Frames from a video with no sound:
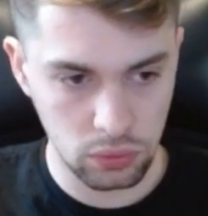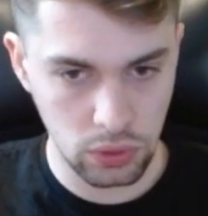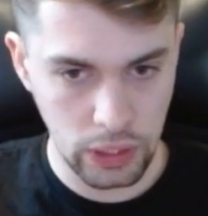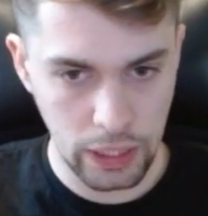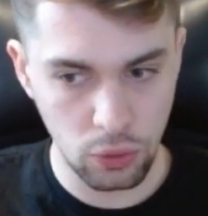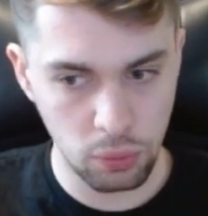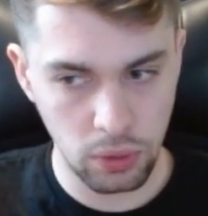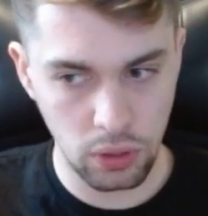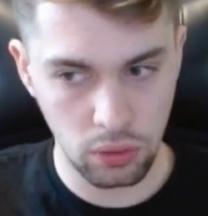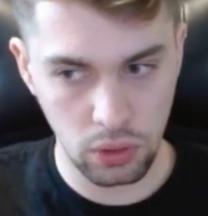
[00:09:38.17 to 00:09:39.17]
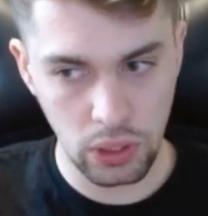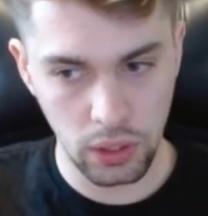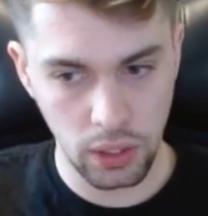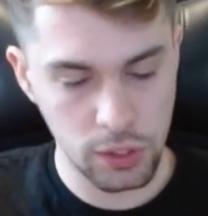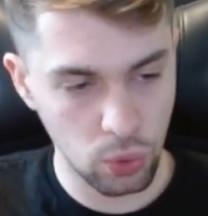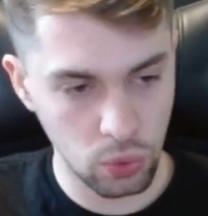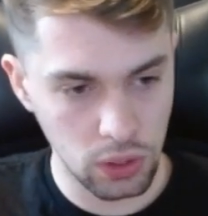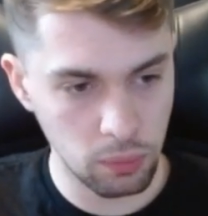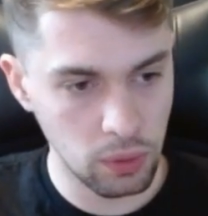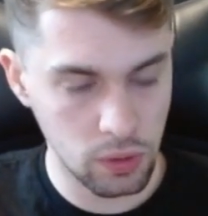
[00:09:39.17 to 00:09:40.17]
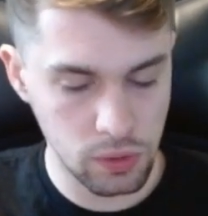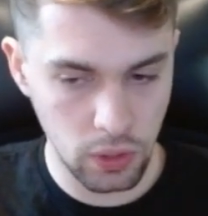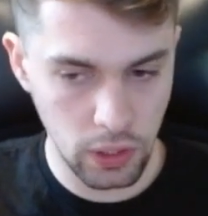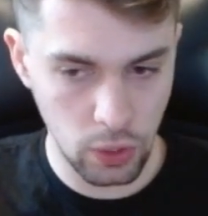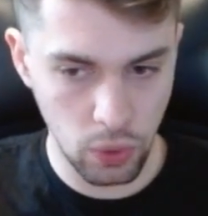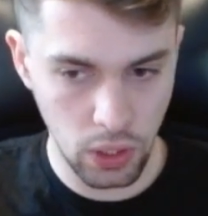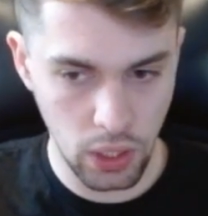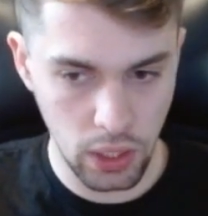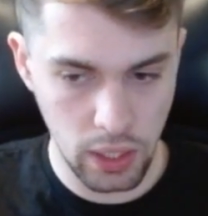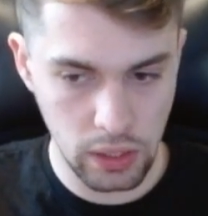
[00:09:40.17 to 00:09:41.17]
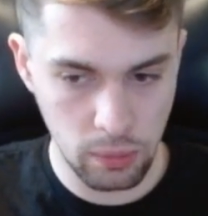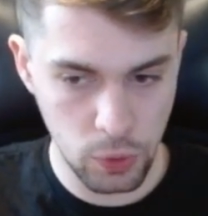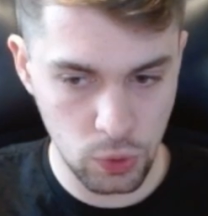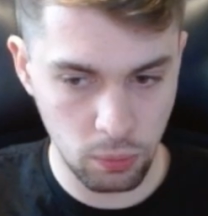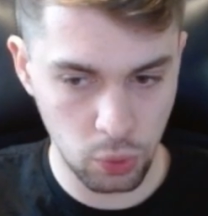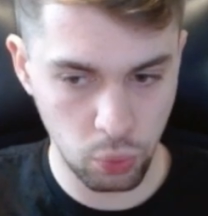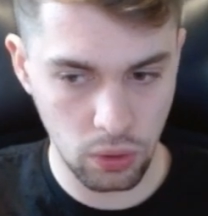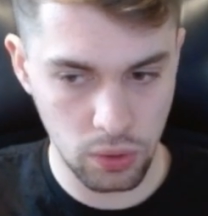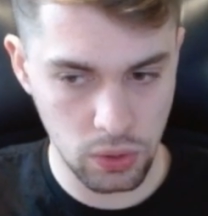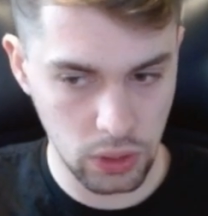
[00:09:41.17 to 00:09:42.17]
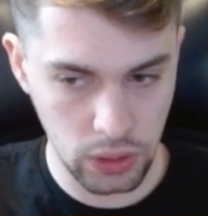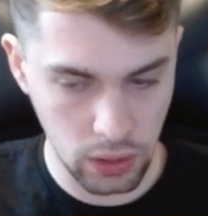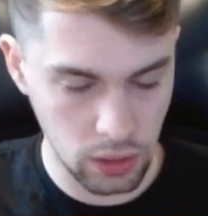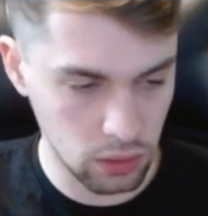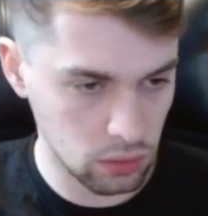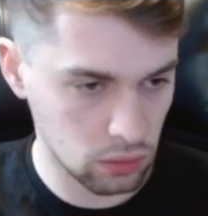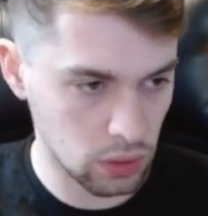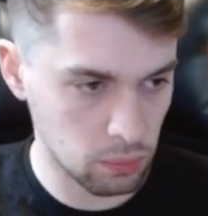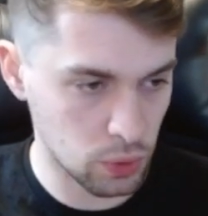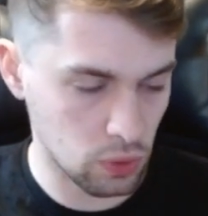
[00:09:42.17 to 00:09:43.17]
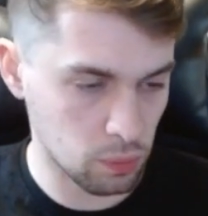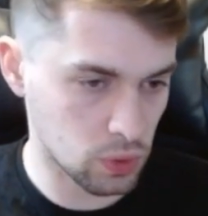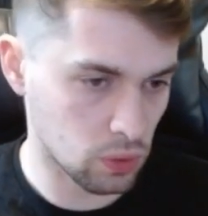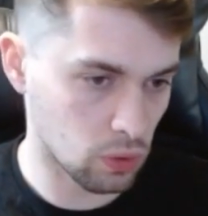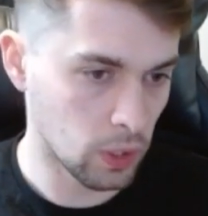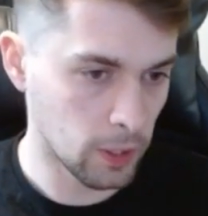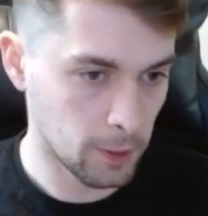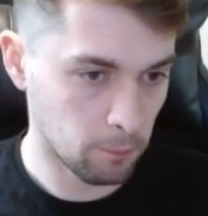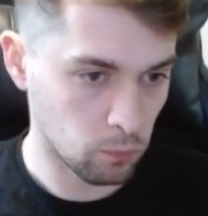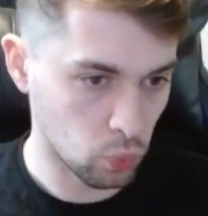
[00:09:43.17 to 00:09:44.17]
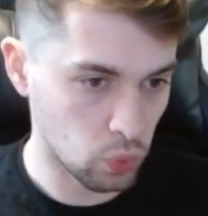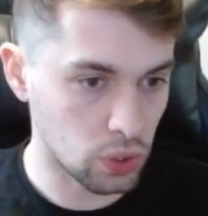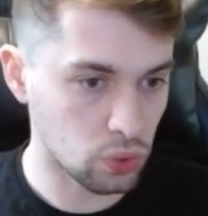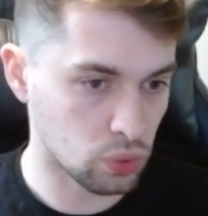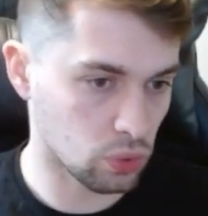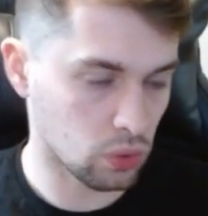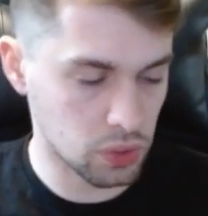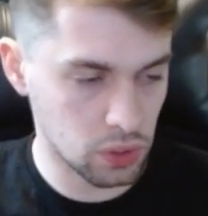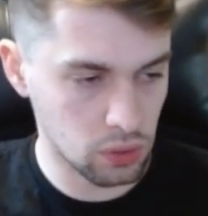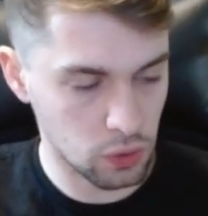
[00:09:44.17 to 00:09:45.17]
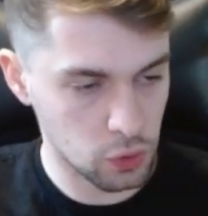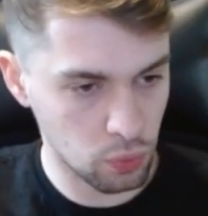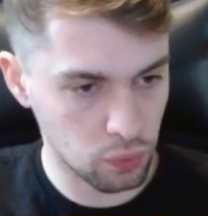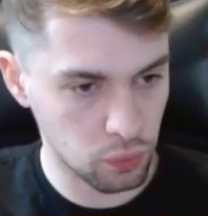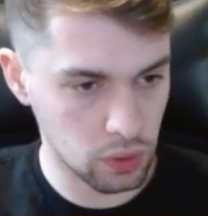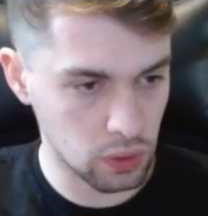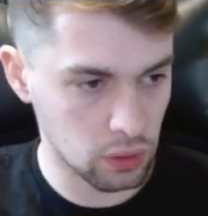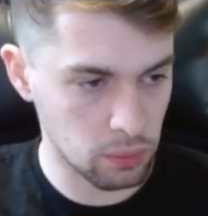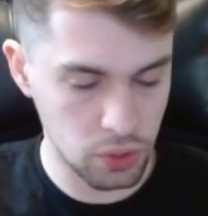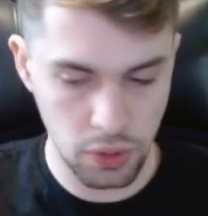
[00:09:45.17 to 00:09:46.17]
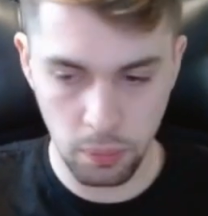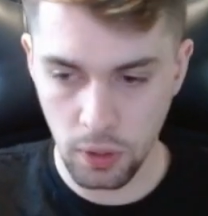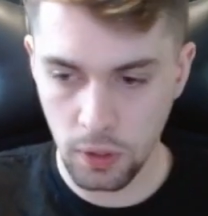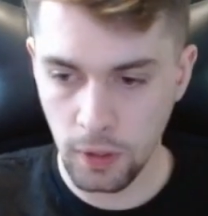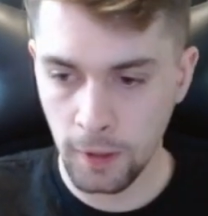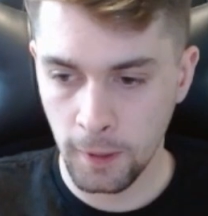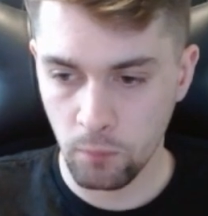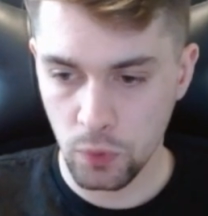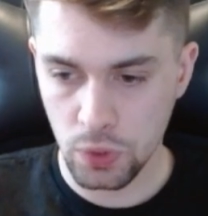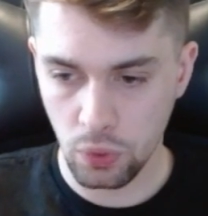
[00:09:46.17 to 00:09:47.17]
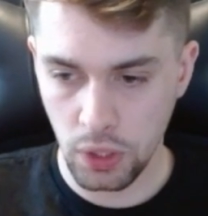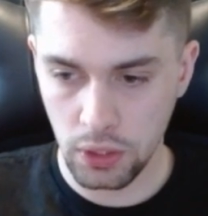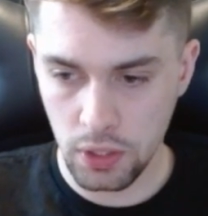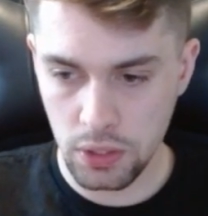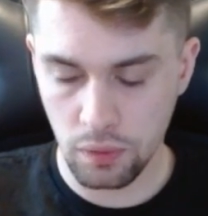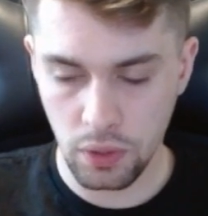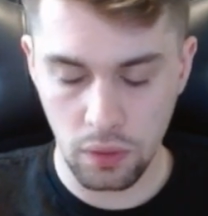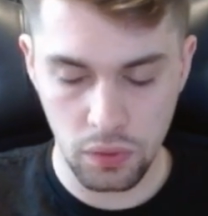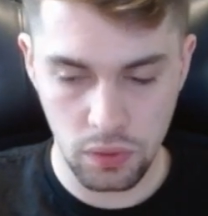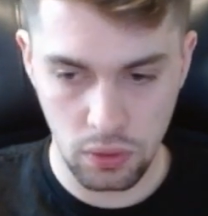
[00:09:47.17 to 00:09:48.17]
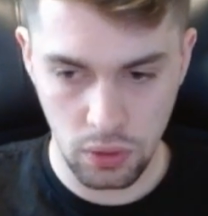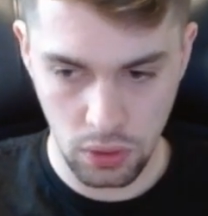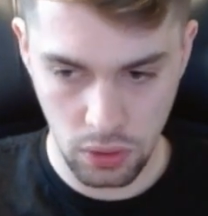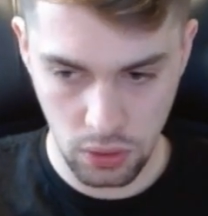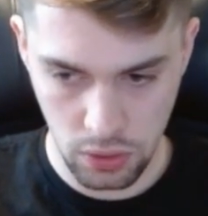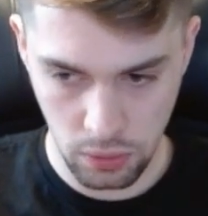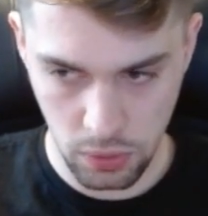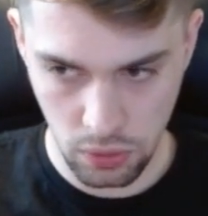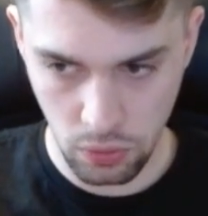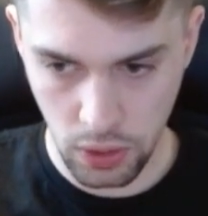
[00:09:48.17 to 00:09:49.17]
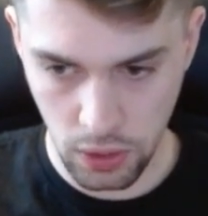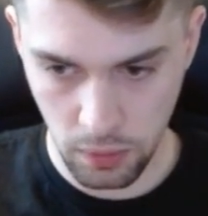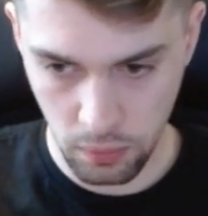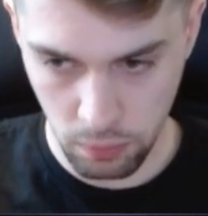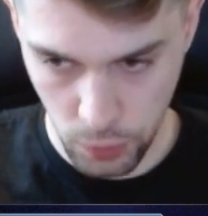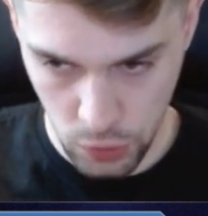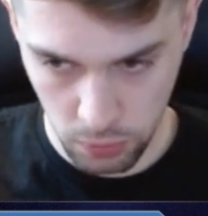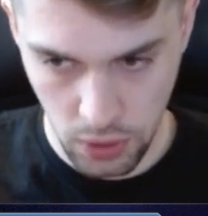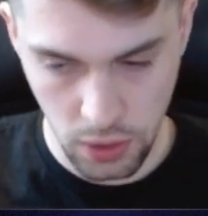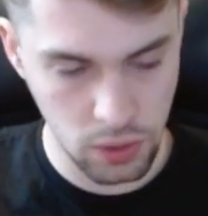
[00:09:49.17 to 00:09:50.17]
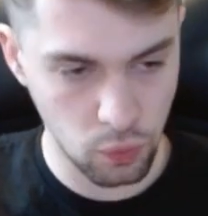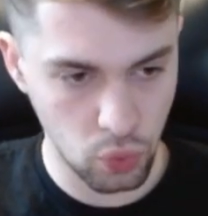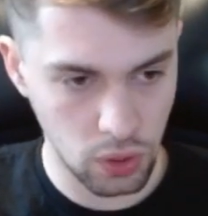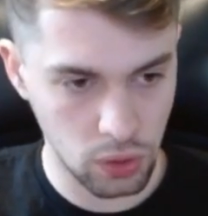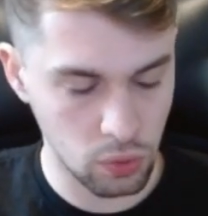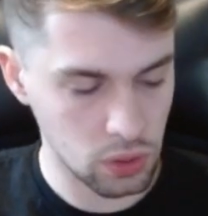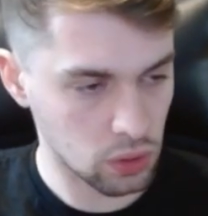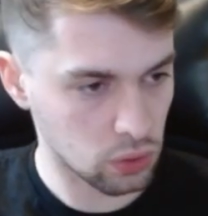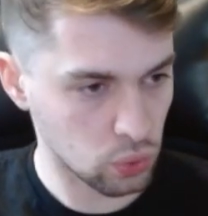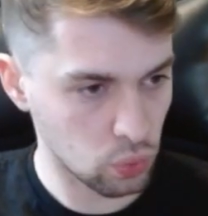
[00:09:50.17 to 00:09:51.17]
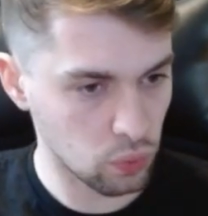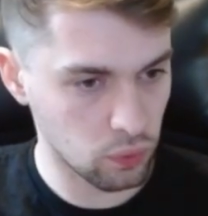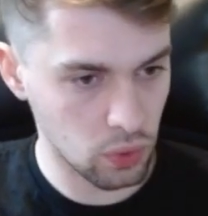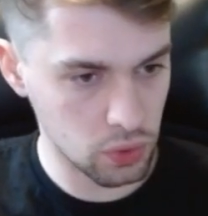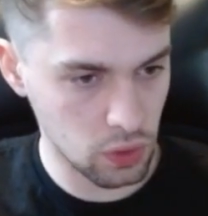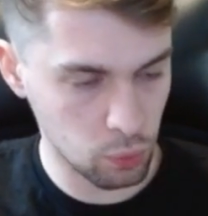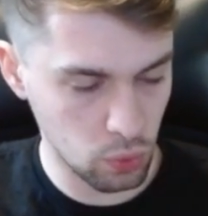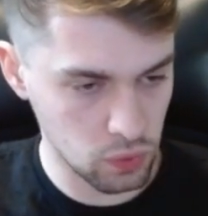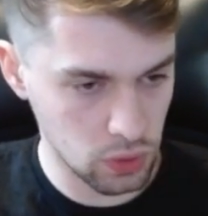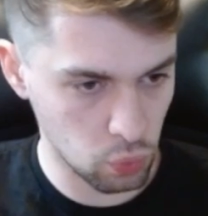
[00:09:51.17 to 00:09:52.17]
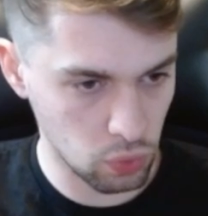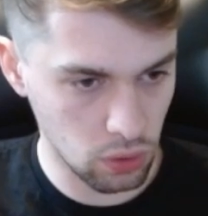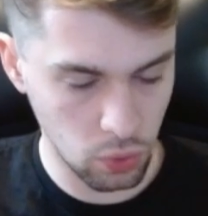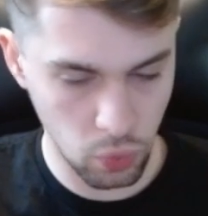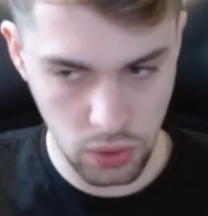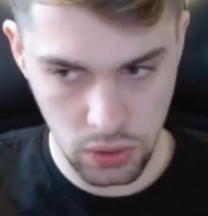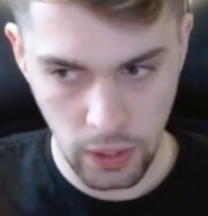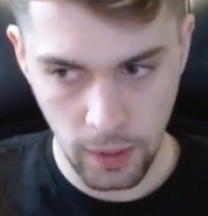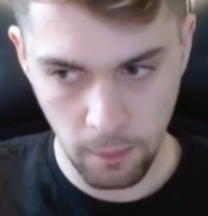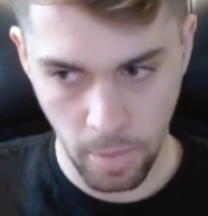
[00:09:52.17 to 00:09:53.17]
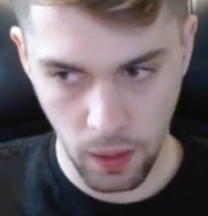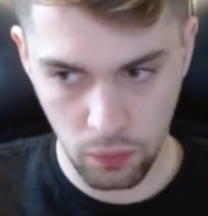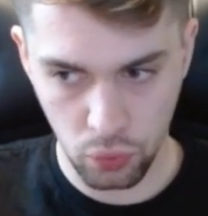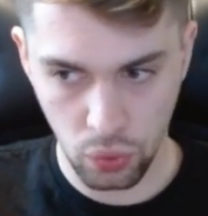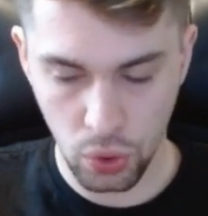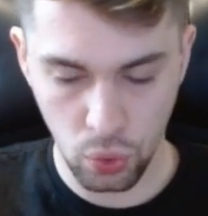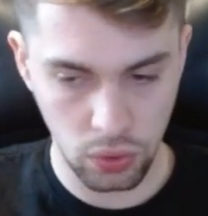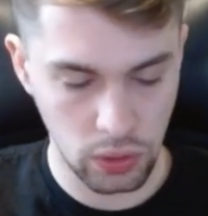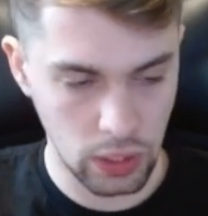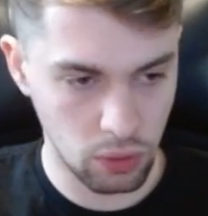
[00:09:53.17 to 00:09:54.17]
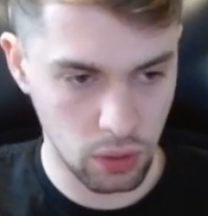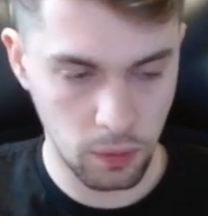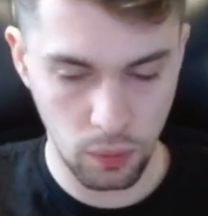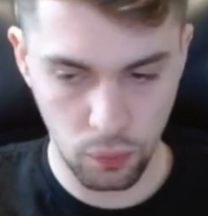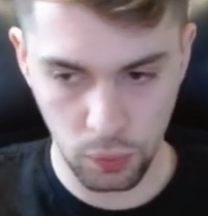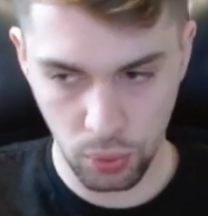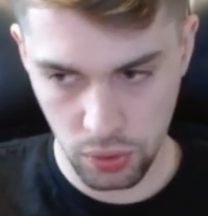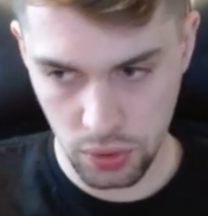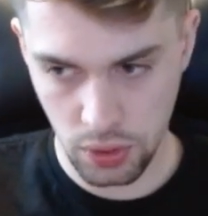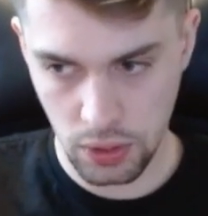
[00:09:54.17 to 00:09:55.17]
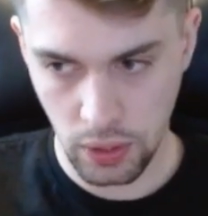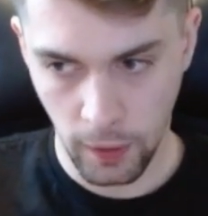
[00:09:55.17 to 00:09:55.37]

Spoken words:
cannot be totally excluded because, okay, we are hanging the bishop, but we are also attacking the bishop. So we need to consider this move much deeper. So e takes d5 seems okay, bishop takes c3, those are two forcing moves that we always have to include in our thought process.